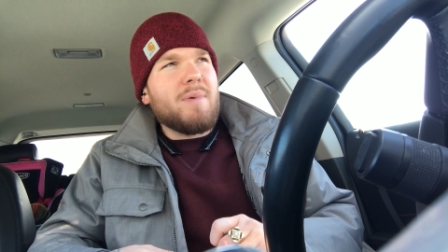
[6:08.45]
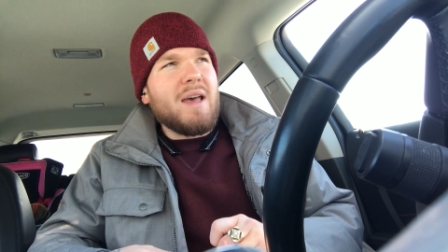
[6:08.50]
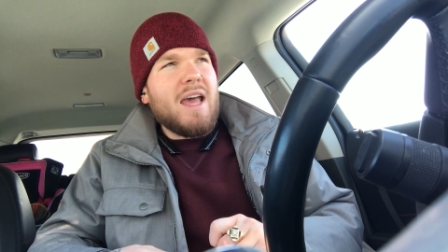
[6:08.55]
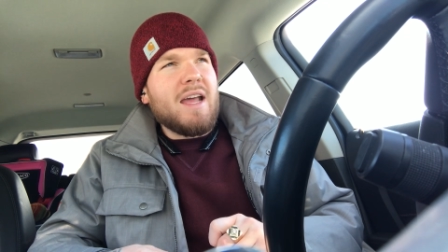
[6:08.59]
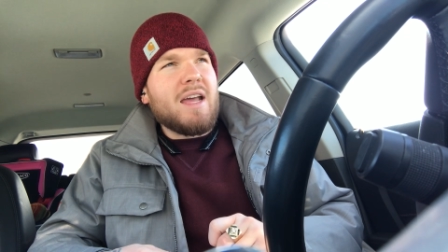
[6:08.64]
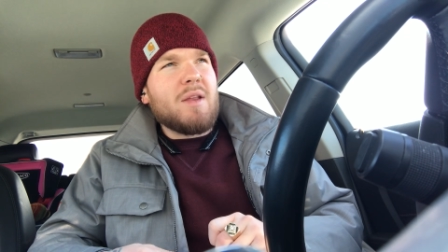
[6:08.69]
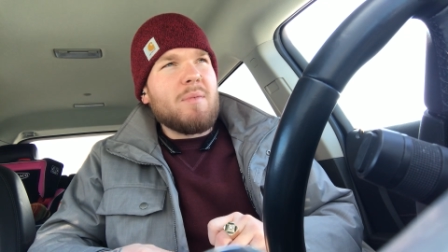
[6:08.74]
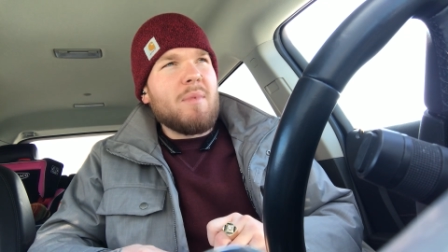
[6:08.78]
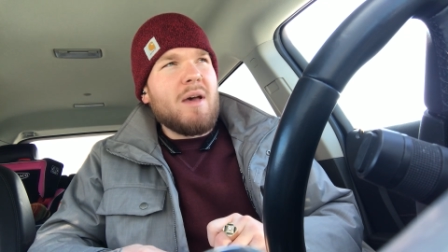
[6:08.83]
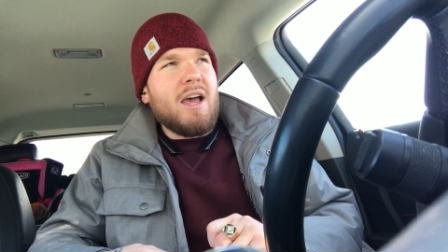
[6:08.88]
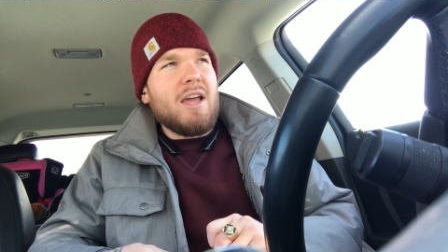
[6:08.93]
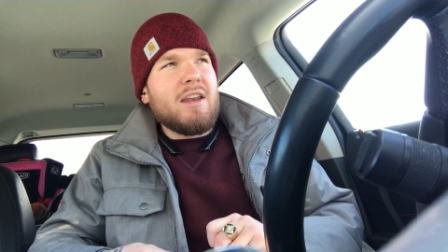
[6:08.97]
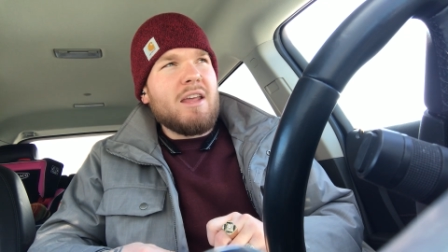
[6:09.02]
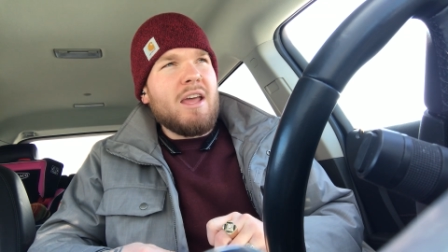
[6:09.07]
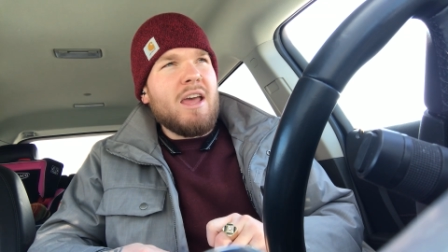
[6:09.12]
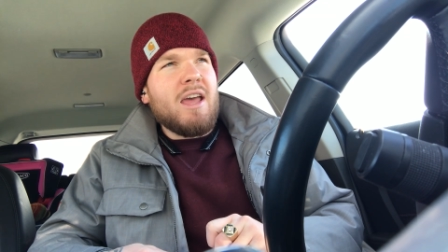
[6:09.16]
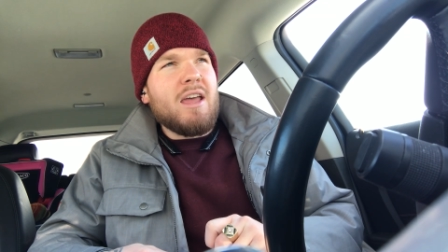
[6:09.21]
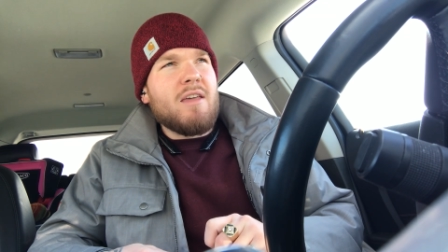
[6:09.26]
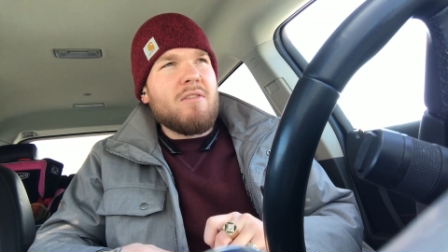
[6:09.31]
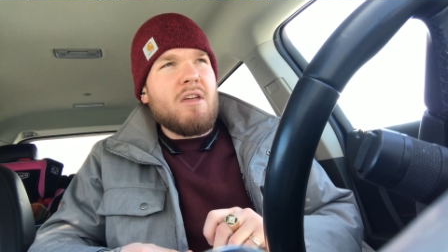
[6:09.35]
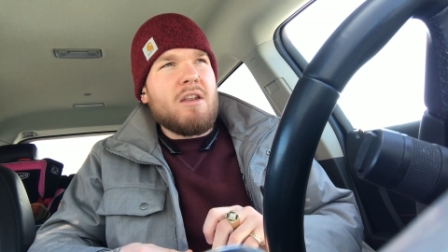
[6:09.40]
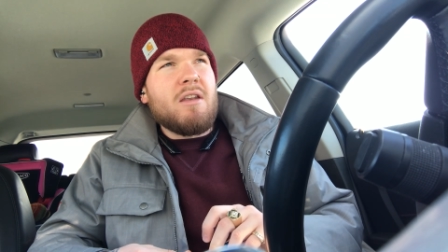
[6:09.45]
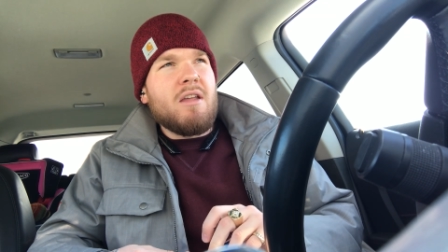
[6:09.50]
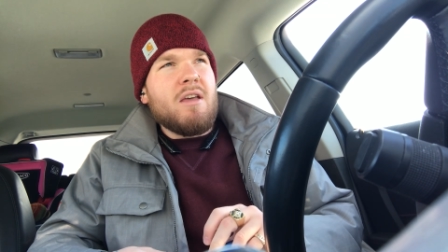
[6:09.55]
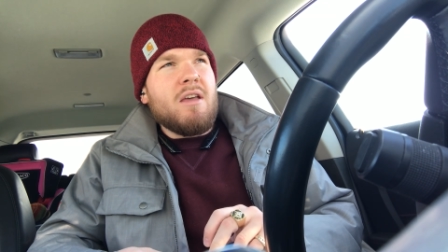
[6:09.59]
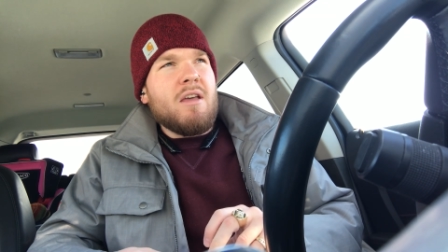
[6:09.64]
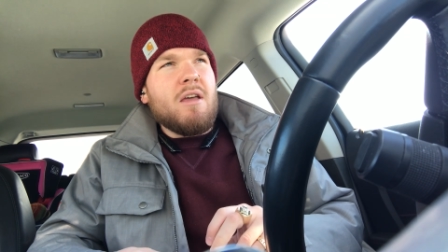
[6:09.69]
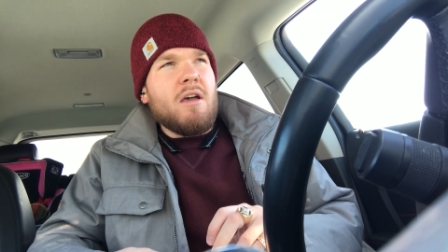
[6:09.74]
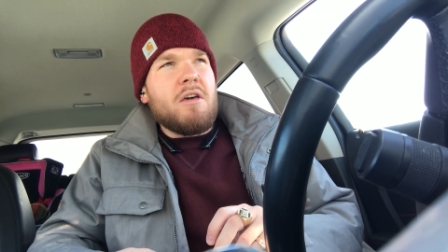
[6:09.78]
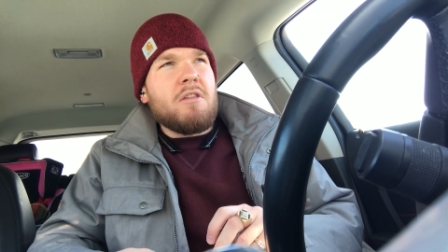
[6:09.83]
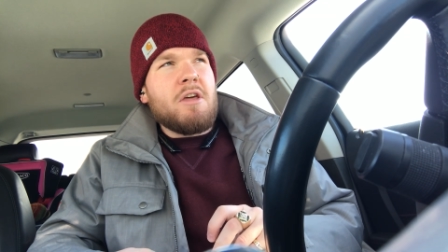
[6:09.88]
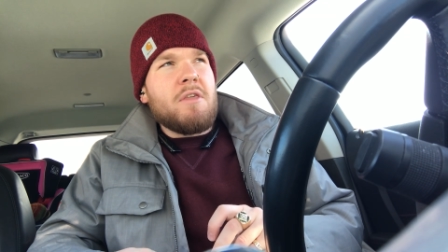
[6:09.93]
back in my day," and then
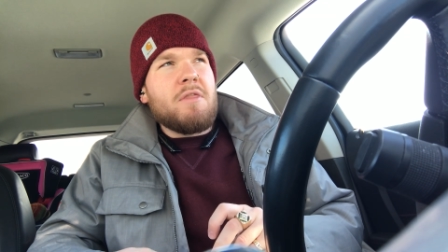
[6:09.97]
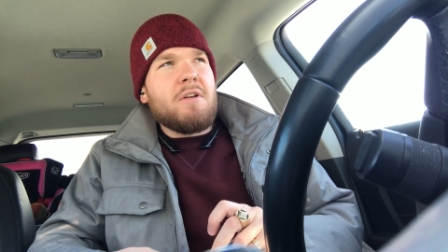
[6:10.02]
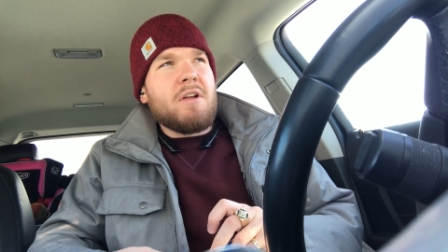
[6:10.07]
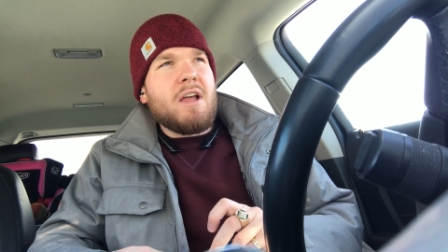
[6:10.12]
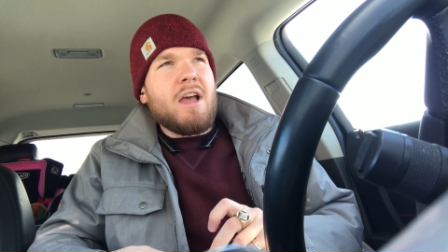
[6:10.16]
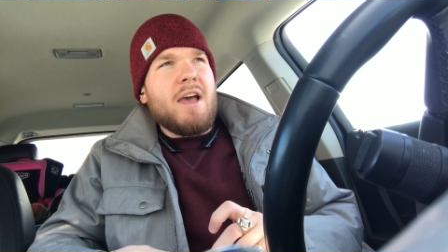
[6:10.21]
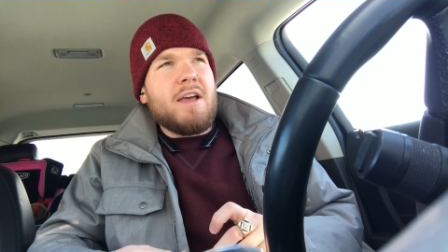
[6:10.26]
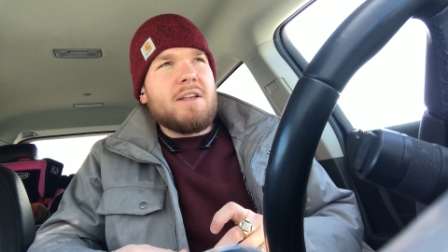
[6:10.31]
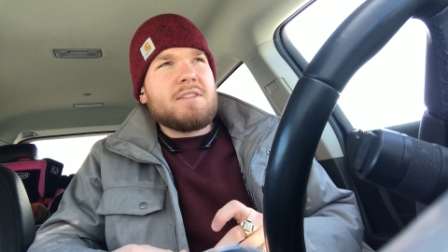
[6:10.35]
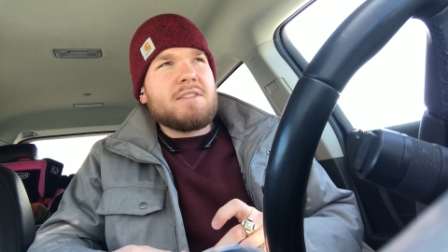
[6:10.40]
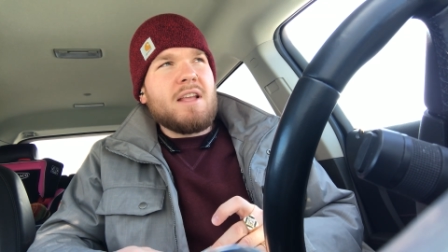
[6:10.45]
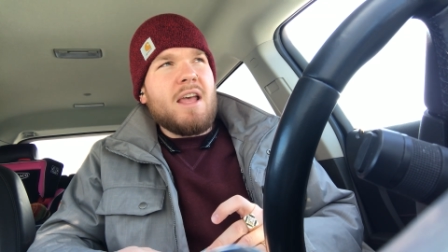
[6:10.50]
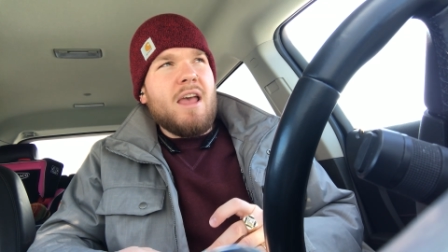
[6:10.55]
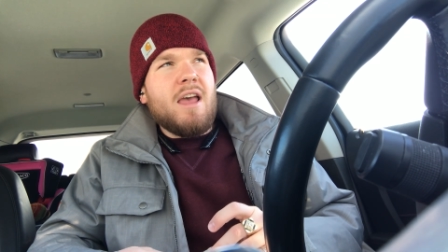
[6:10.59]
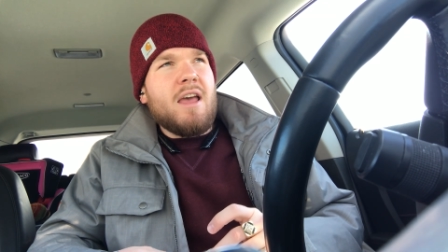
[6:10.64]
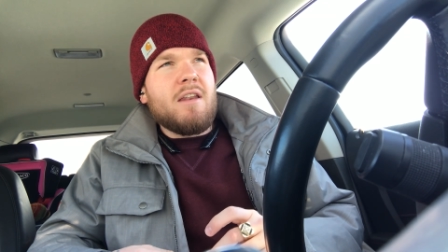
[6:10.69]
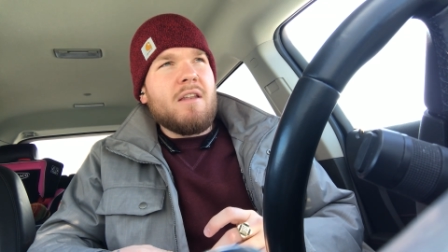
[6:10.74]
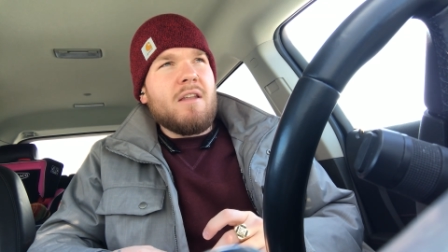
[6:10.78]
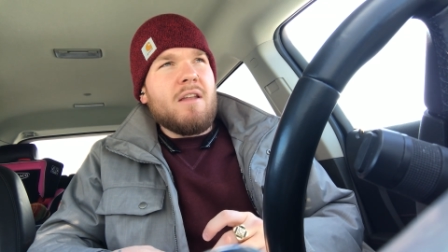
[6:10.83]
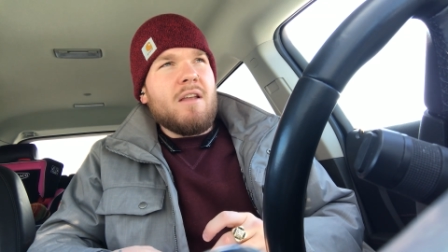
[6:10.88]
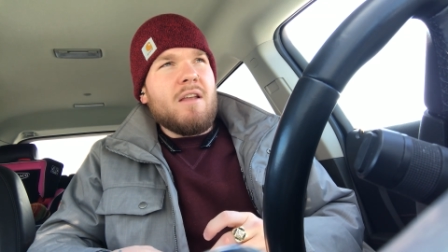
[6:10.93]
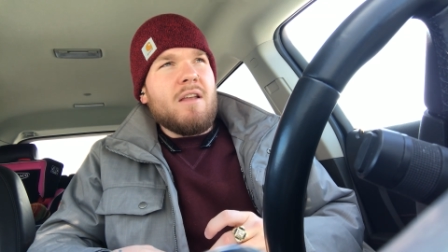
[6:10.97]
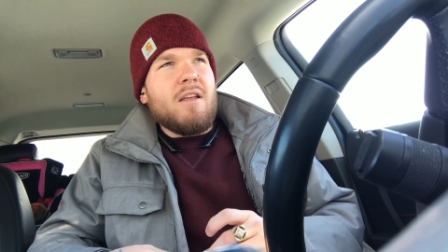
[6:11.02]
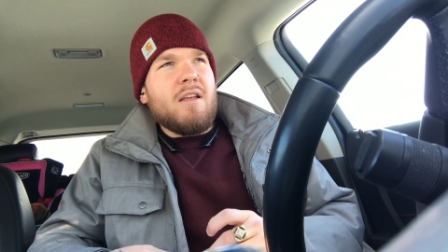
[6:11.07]
another guy saying,